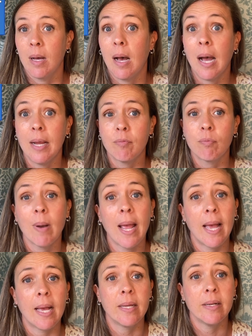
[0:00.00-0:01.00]
I
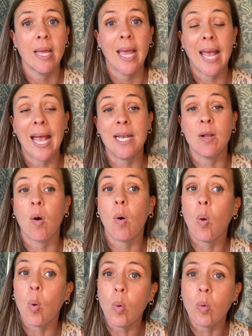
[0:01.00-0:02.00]
read an
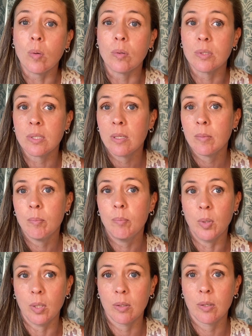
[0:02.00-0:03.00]
old
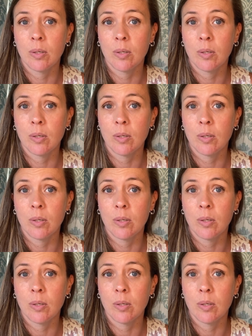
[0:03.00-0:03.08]
book.